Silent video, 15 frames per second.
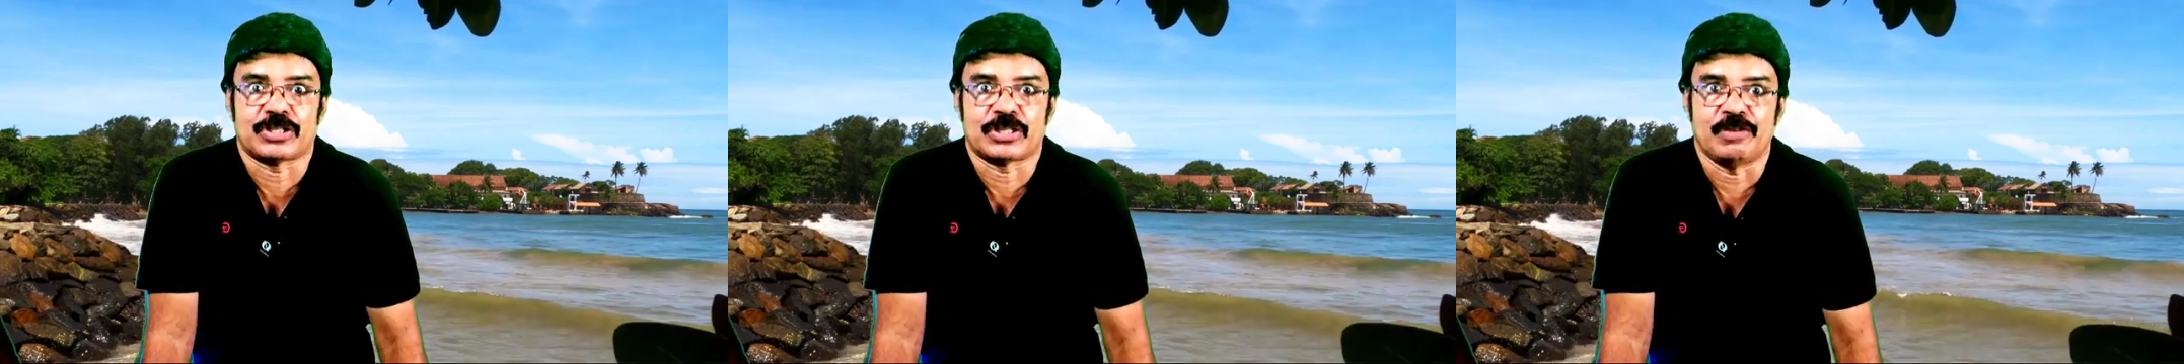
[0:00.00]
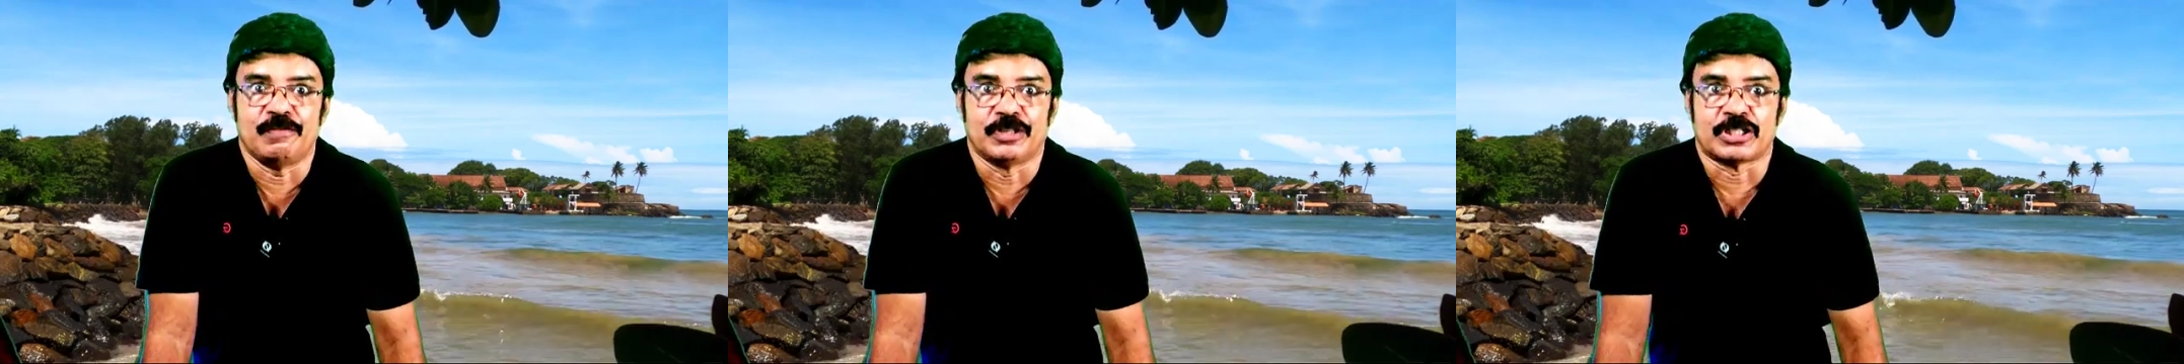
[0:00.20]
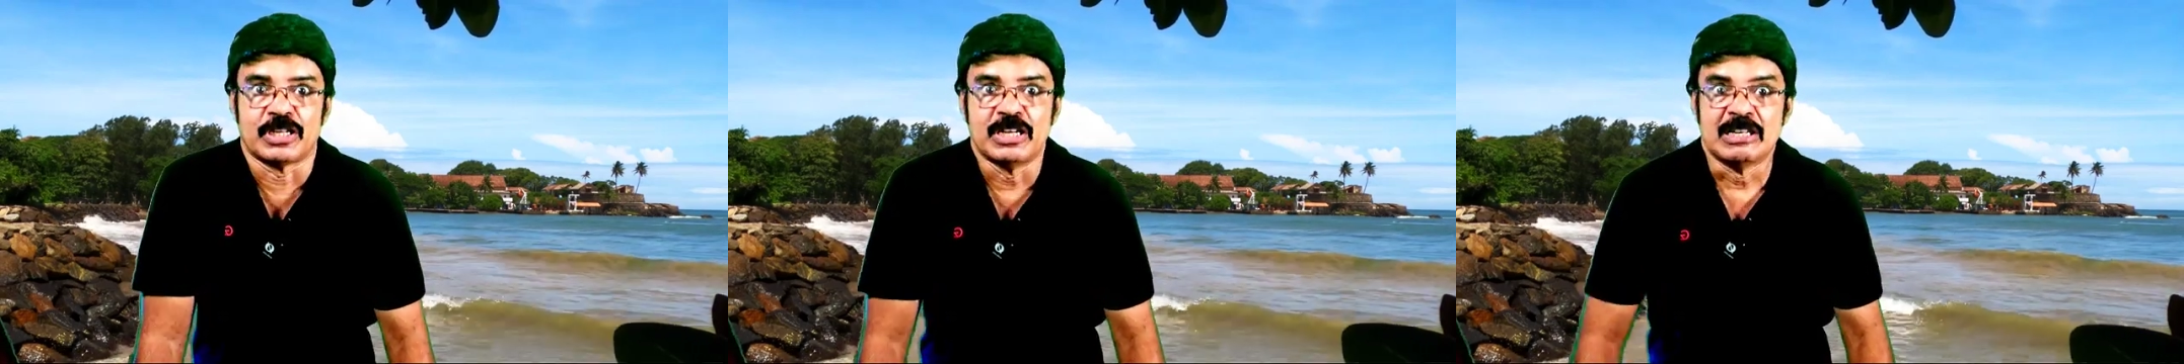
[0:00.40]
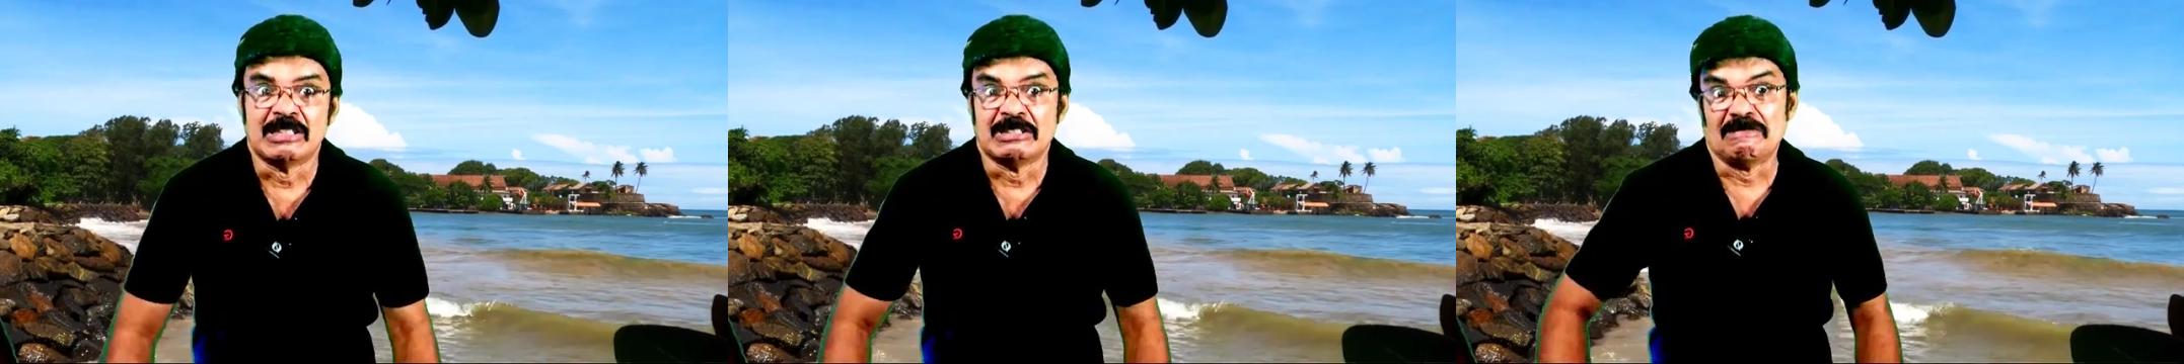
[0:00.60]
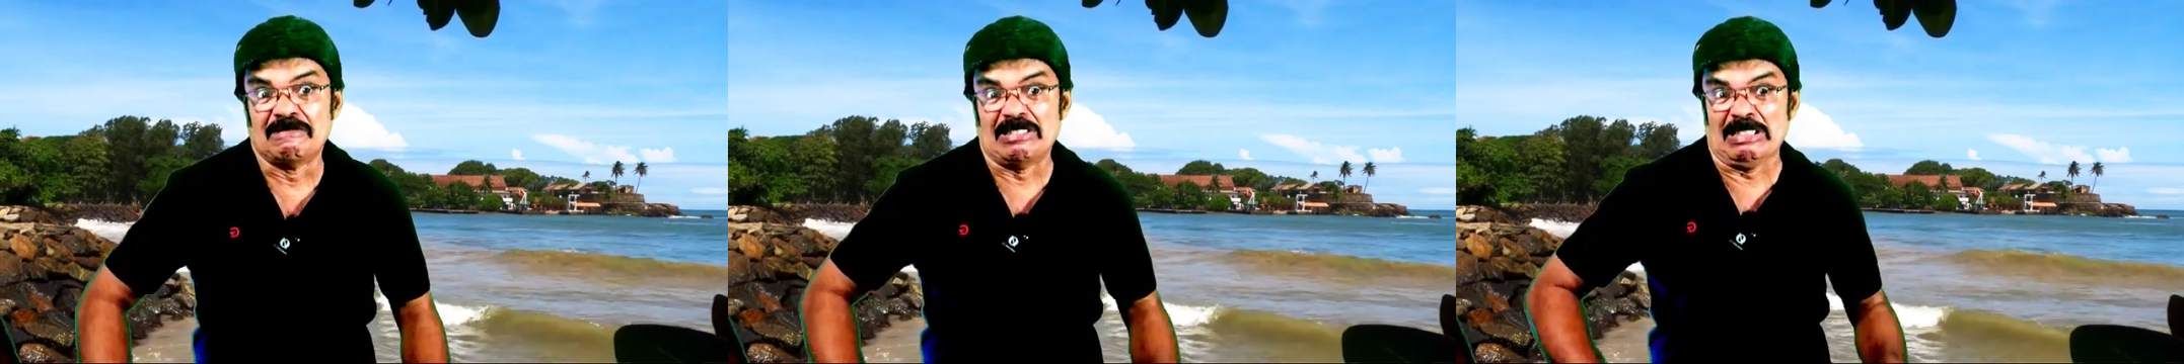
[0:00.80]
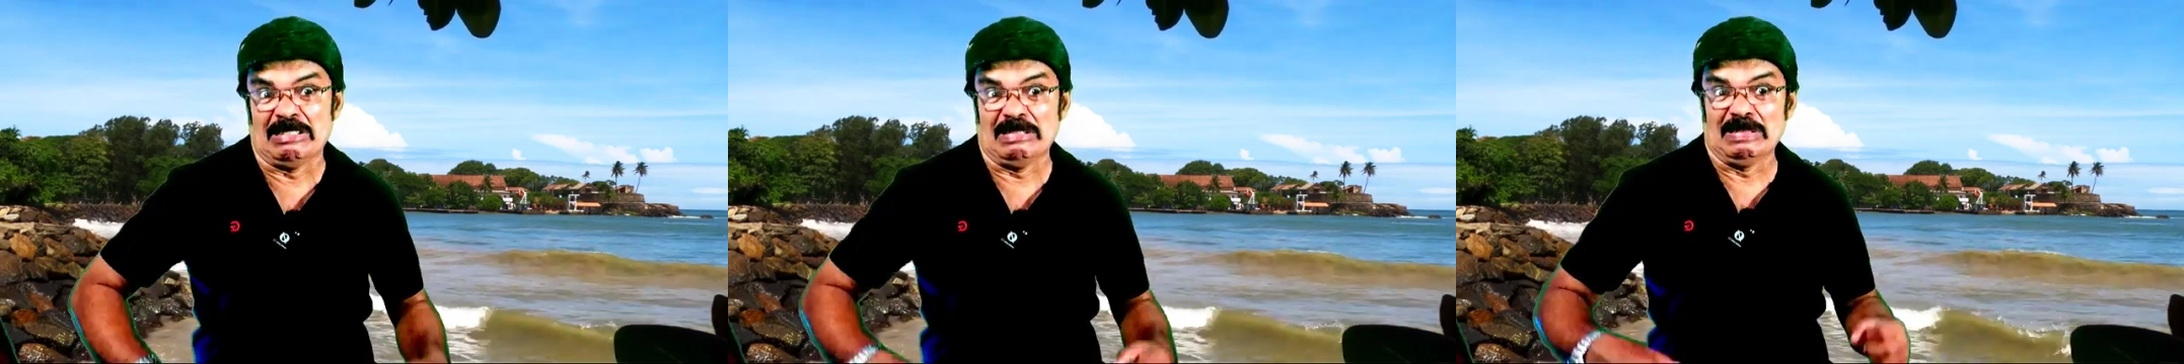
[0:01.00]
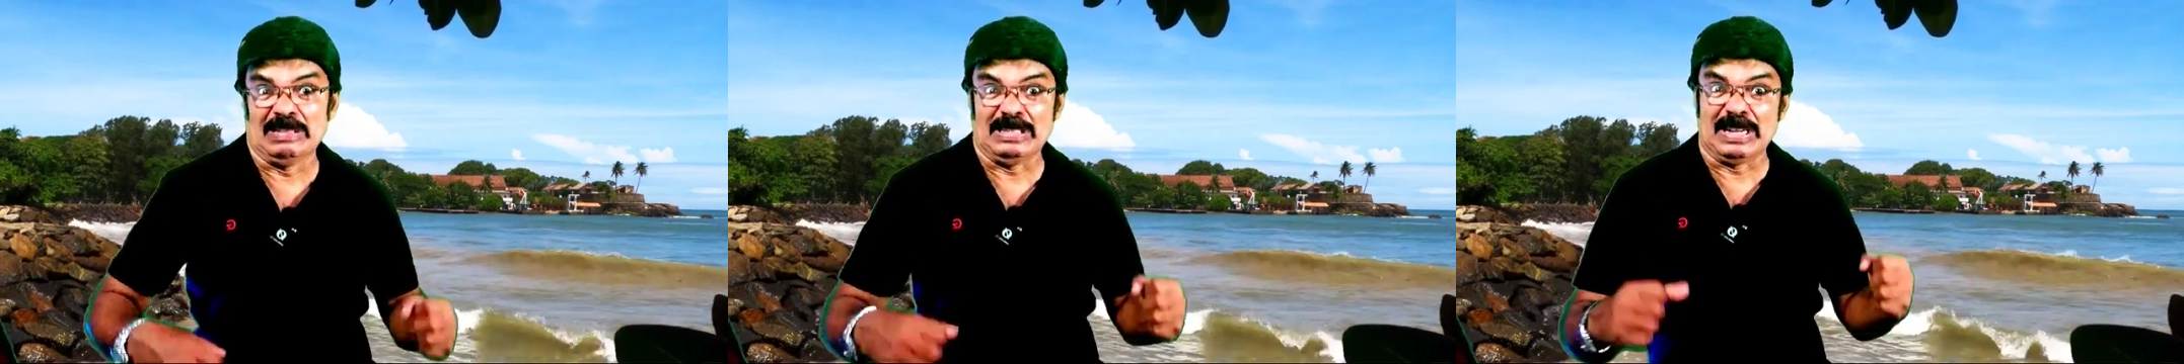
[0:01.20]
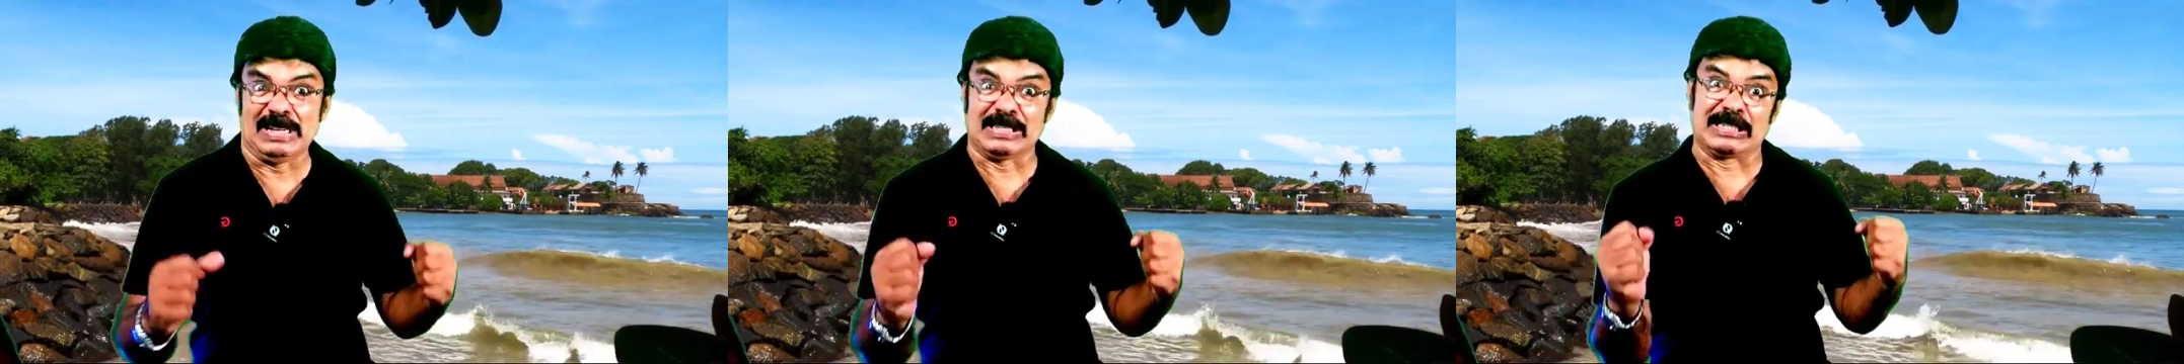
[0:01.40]
He was
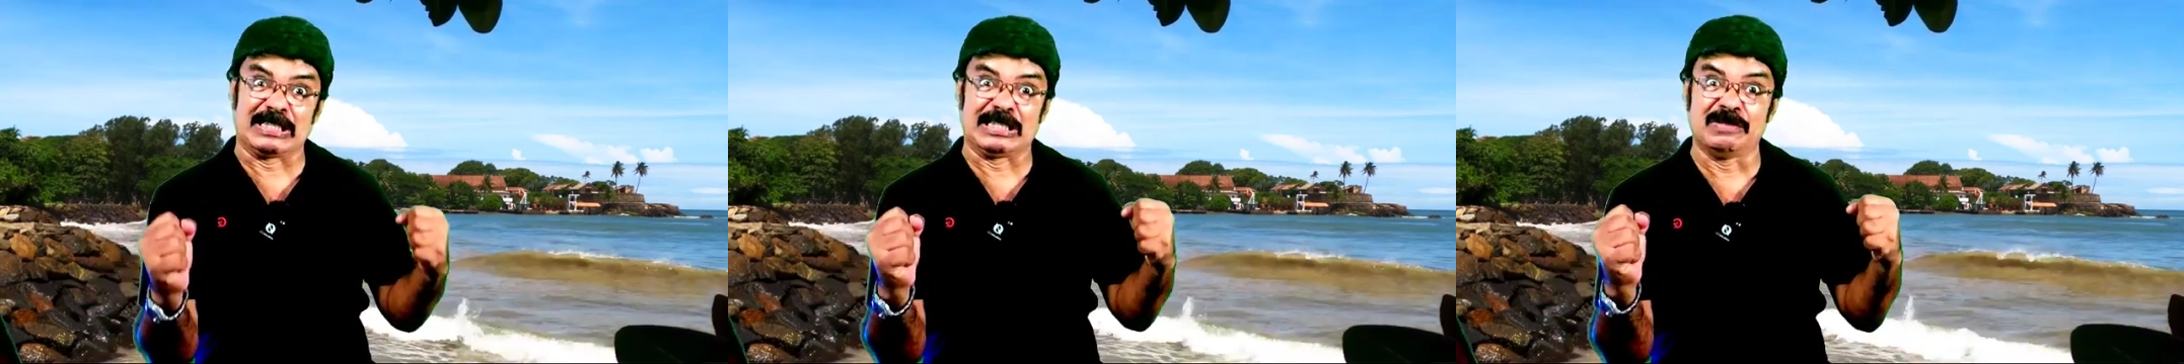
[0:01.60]
furious,